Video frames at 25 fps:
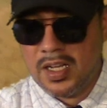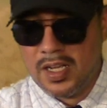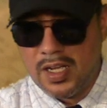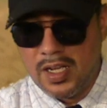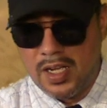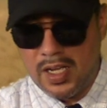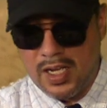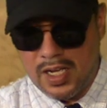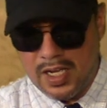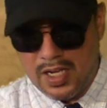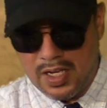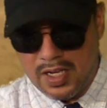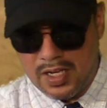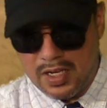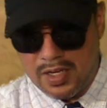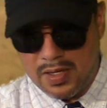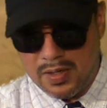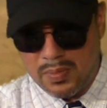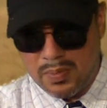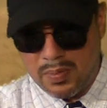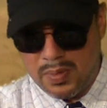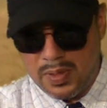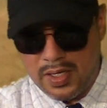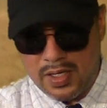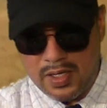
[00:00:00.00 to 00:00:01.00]

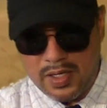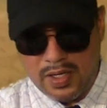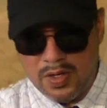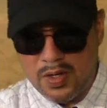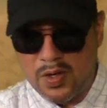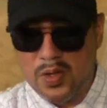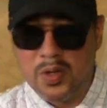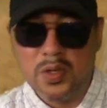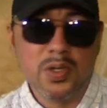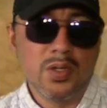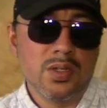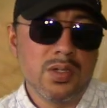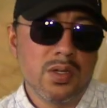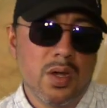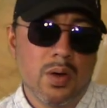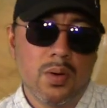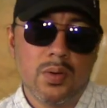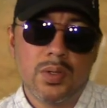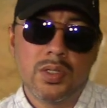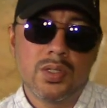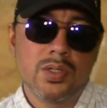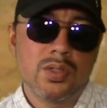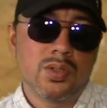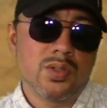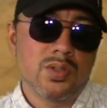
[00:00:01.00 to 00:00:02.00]
But you know, you should
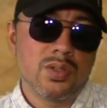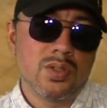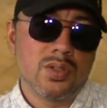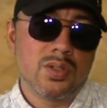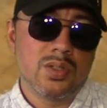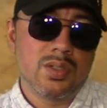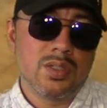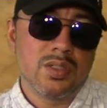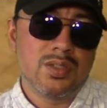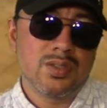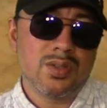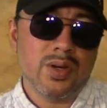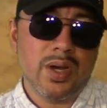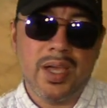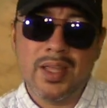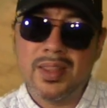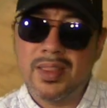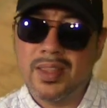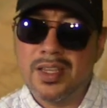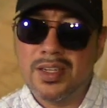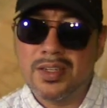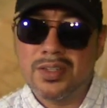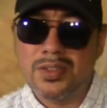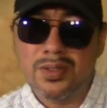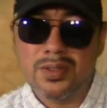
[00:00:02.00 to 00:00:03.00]
always try
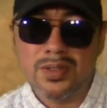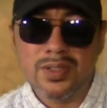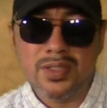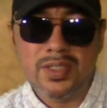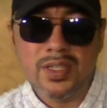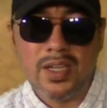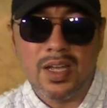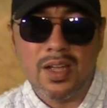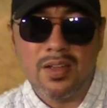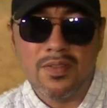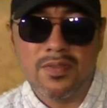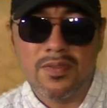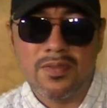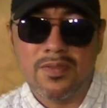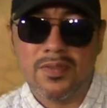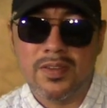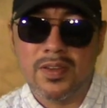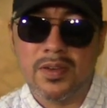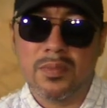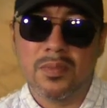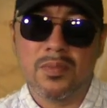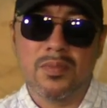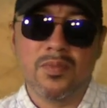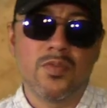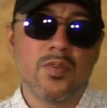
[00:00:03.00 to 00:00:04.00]
things yourself
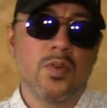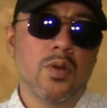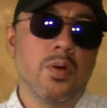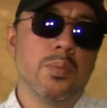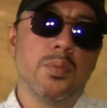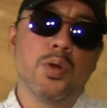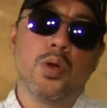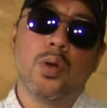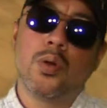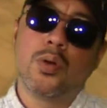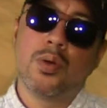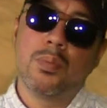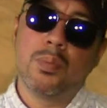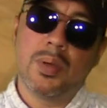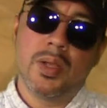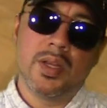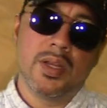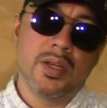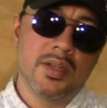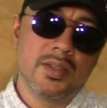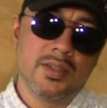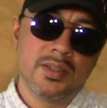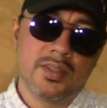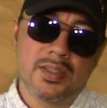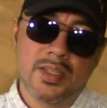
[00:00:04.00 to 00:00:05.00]
and form your own
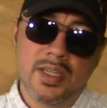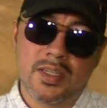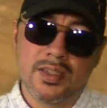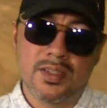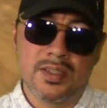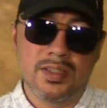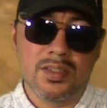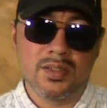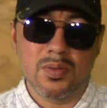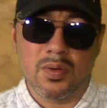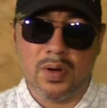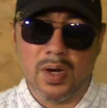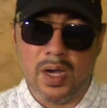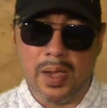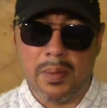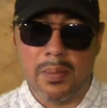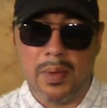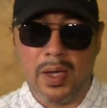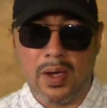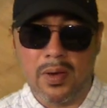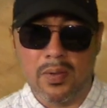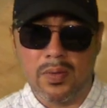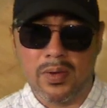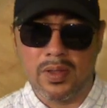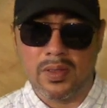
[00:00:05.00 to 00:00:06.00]
opinions. That's just where I'm
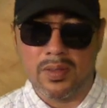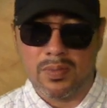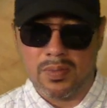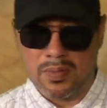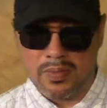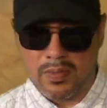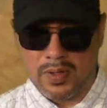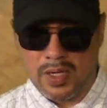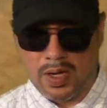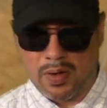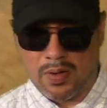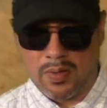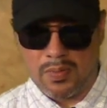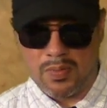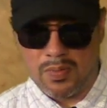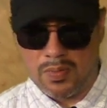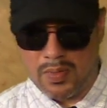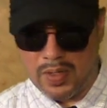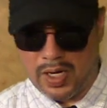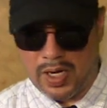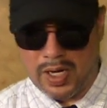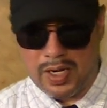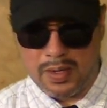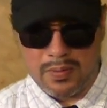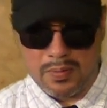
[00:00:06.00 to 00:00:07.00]
at with
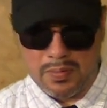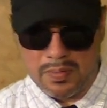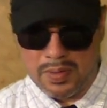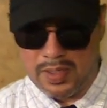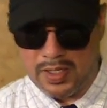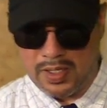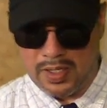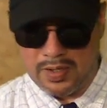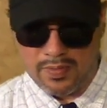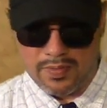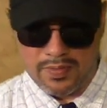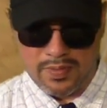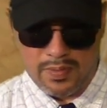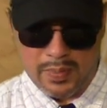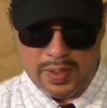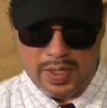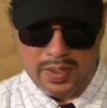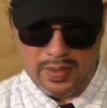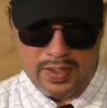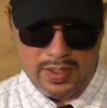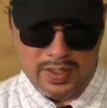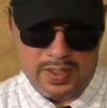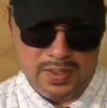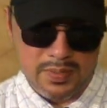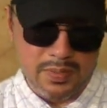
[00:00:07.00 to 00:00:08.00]
what I believe
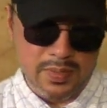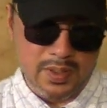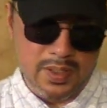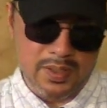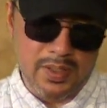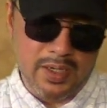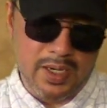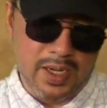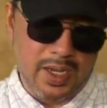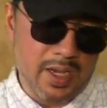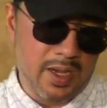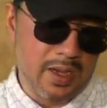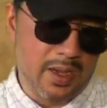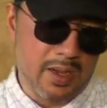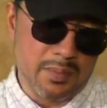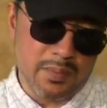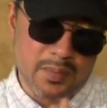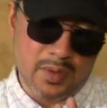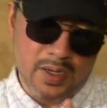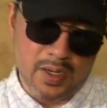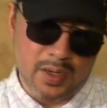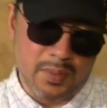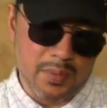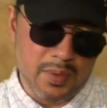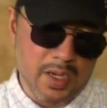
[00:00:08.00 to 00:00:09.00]
about this. But yeah,
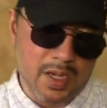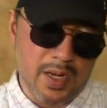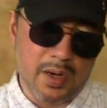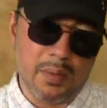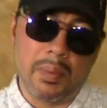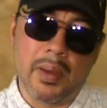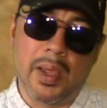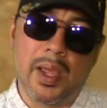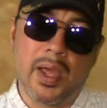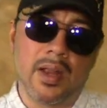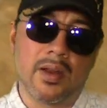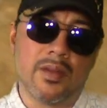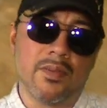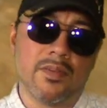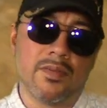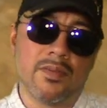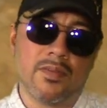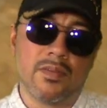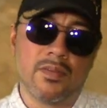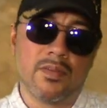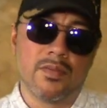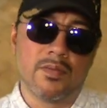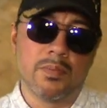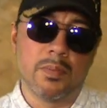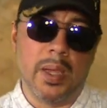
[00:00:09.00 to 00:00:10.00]
I'm not a fan of
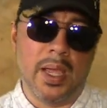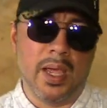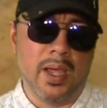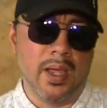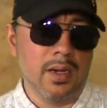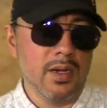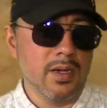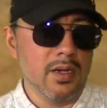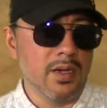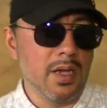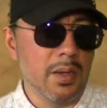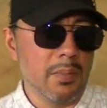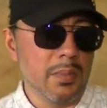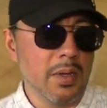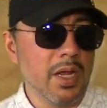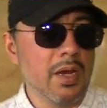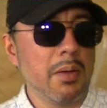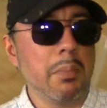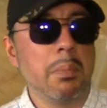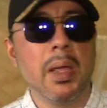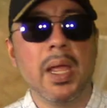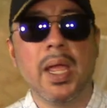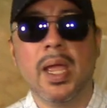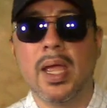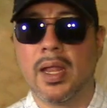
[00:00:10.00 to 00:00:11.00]
pan. I'm not
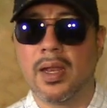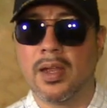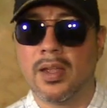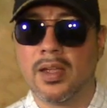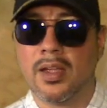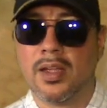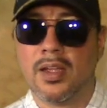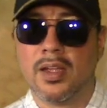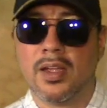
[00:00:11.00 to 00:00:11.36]
a fan.